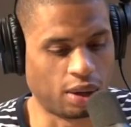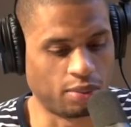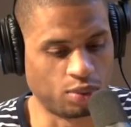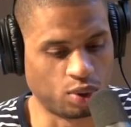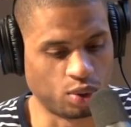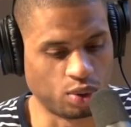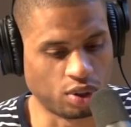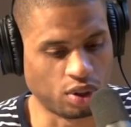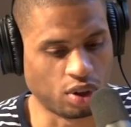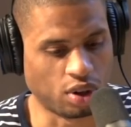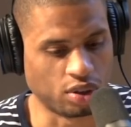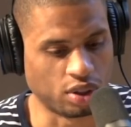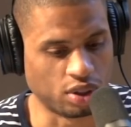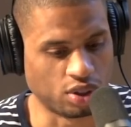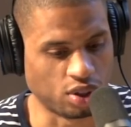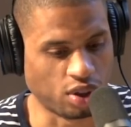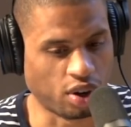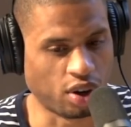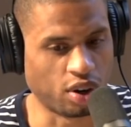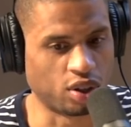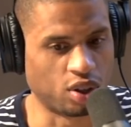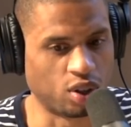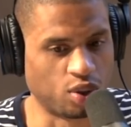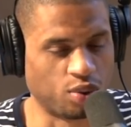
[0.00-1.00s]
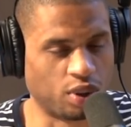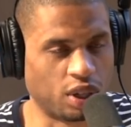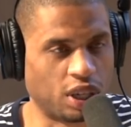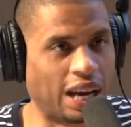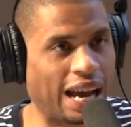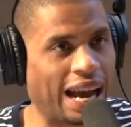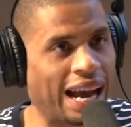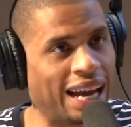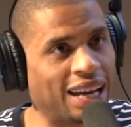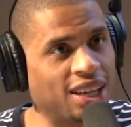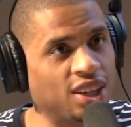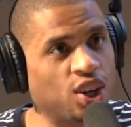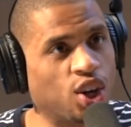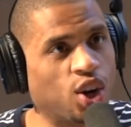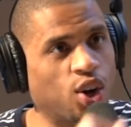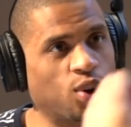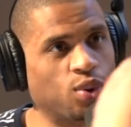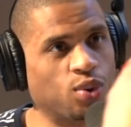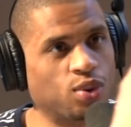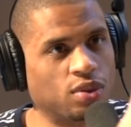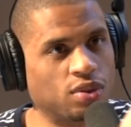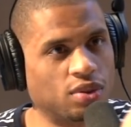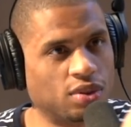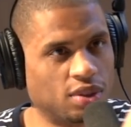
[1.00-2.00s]
I'm doing all this arguing, I
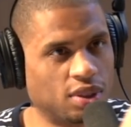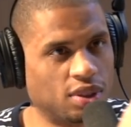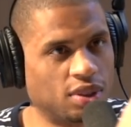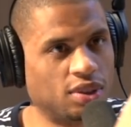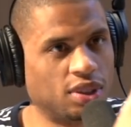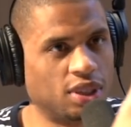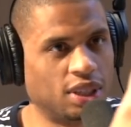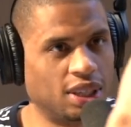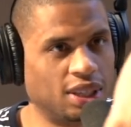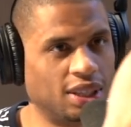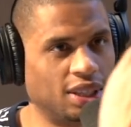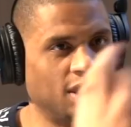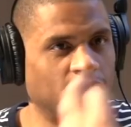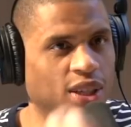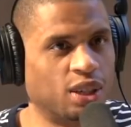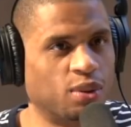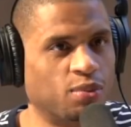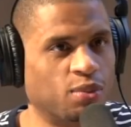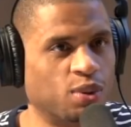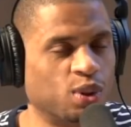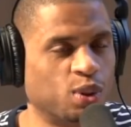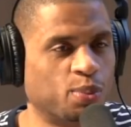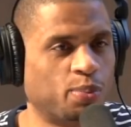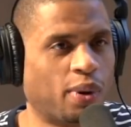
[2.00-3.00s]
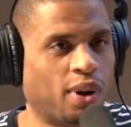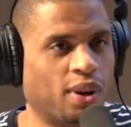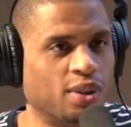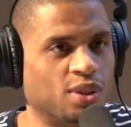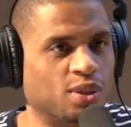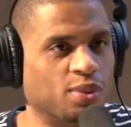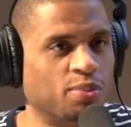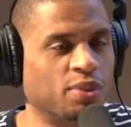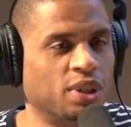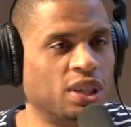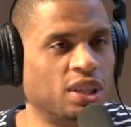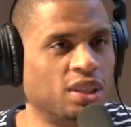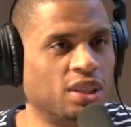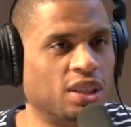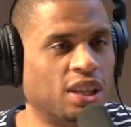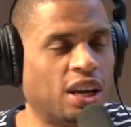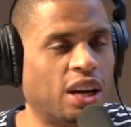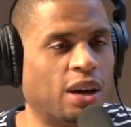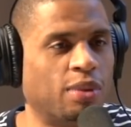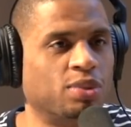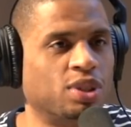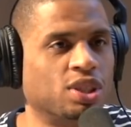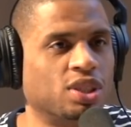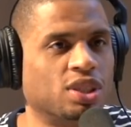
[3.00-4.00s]
know in the innermost parts of me that
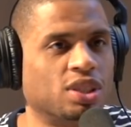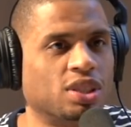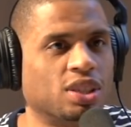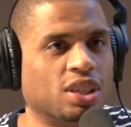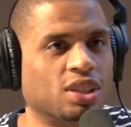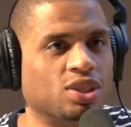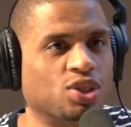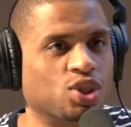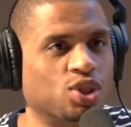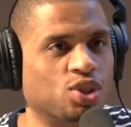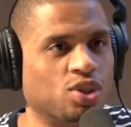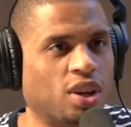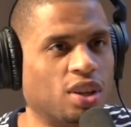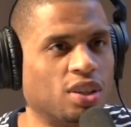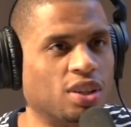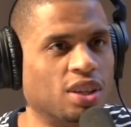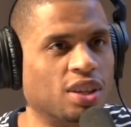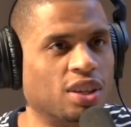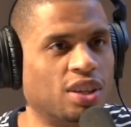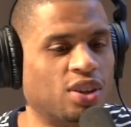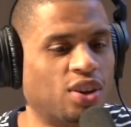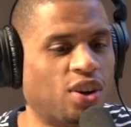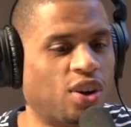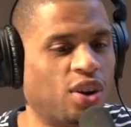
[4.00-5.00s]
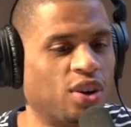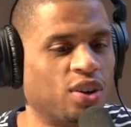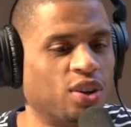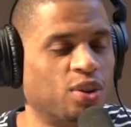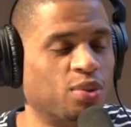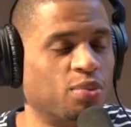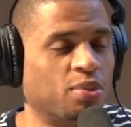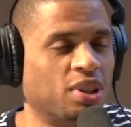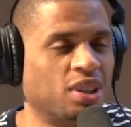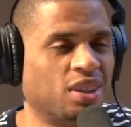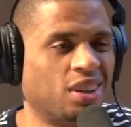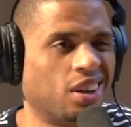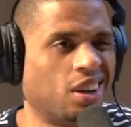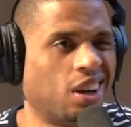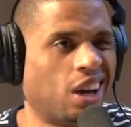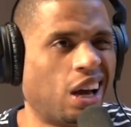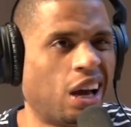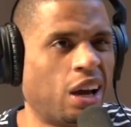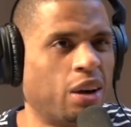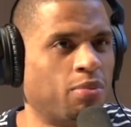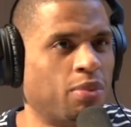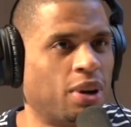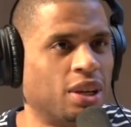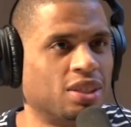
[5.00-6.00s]
I'm just constructing an argument that
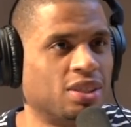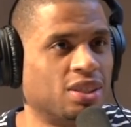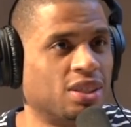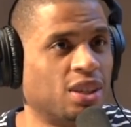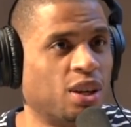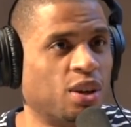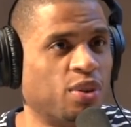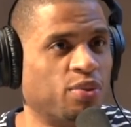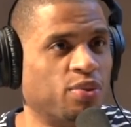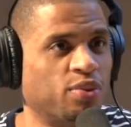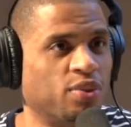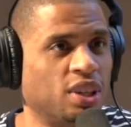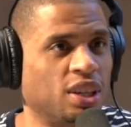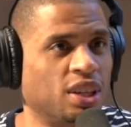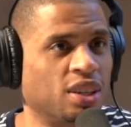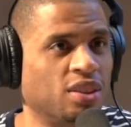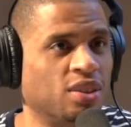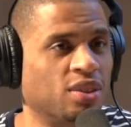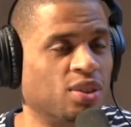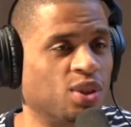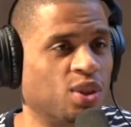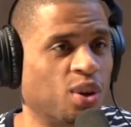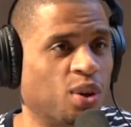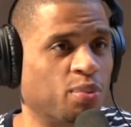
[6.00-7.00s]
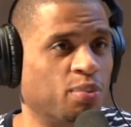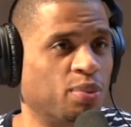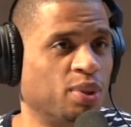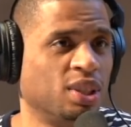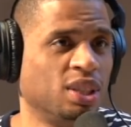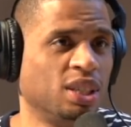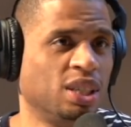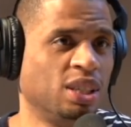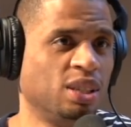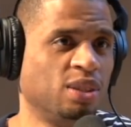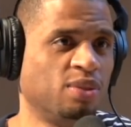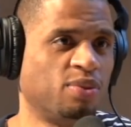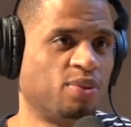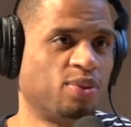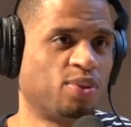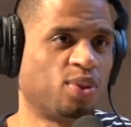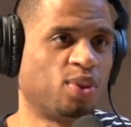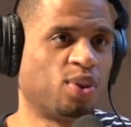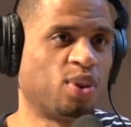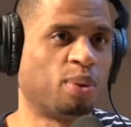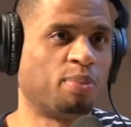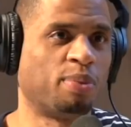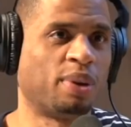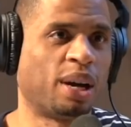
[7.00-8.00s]
I myself either don't believe
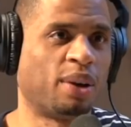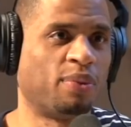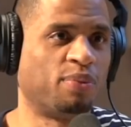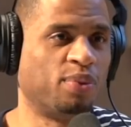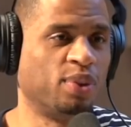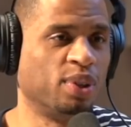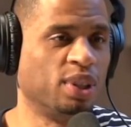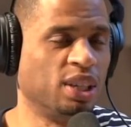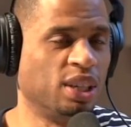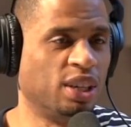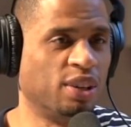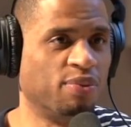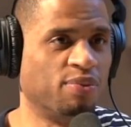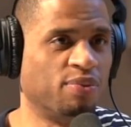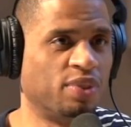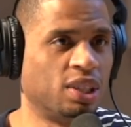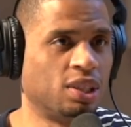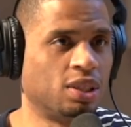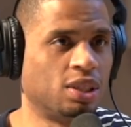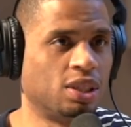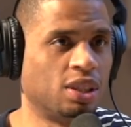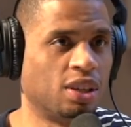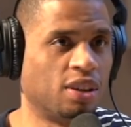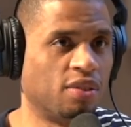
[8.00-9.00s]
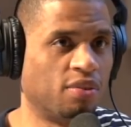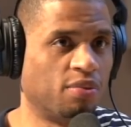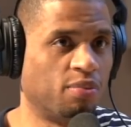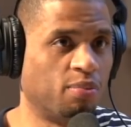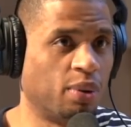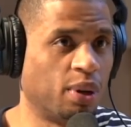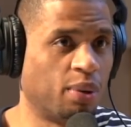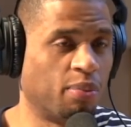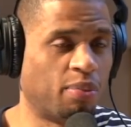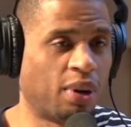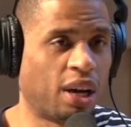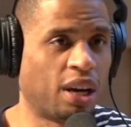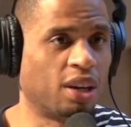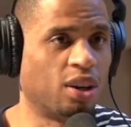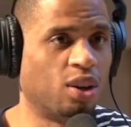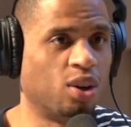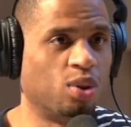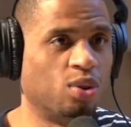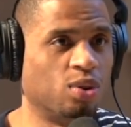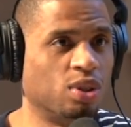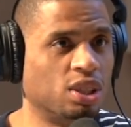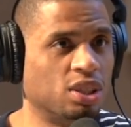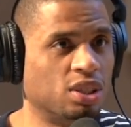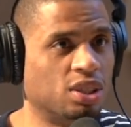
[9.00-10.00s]
or I'm not fully convinced of. But my
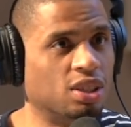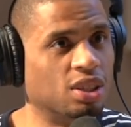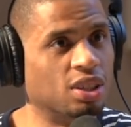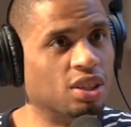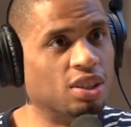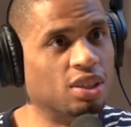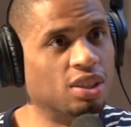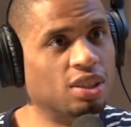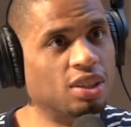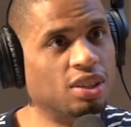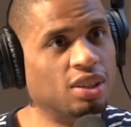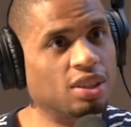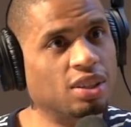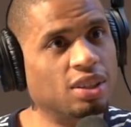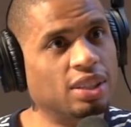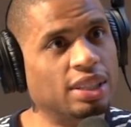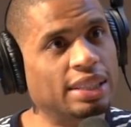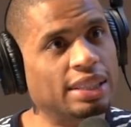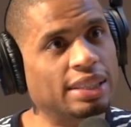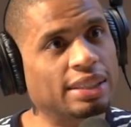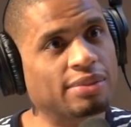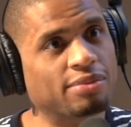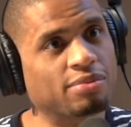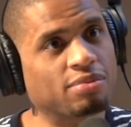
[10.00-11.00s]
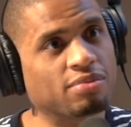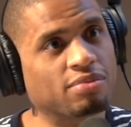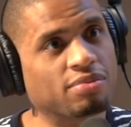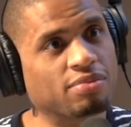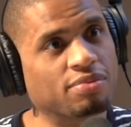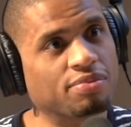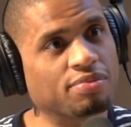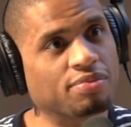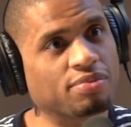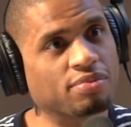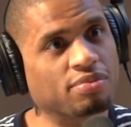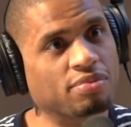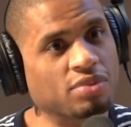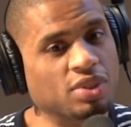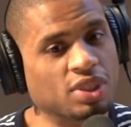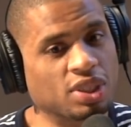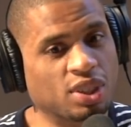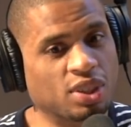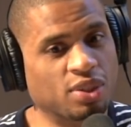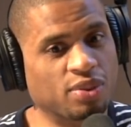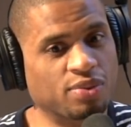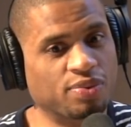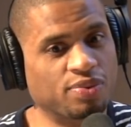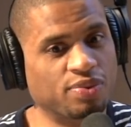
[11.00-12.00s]
goal is to, you
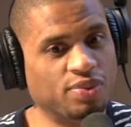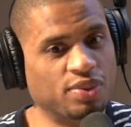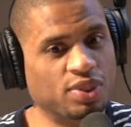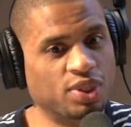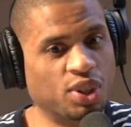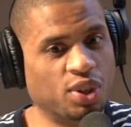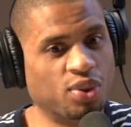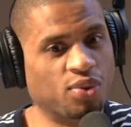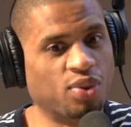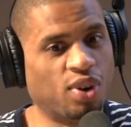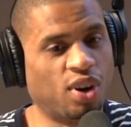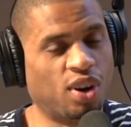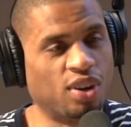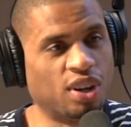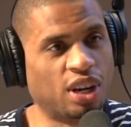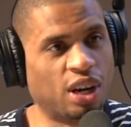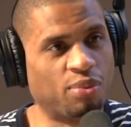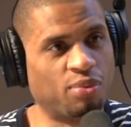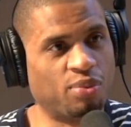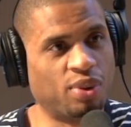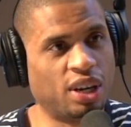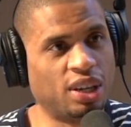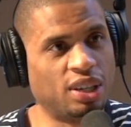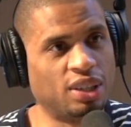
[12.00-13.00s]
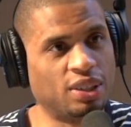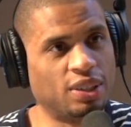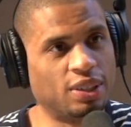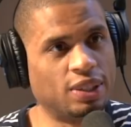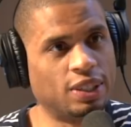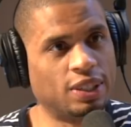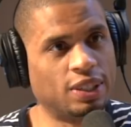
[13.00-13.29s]
know, you're wrong, I'm right.